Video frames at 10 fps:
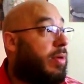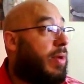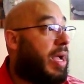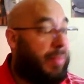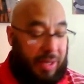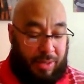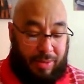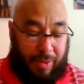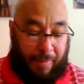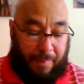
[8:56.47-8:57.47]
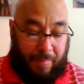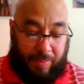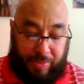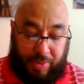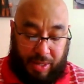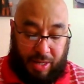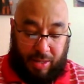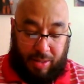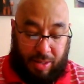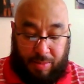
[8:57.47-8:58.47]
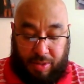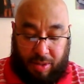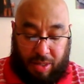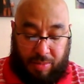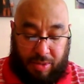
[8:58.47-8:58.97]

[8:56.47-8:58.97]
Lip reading: What happened? Yeah, I'm gonna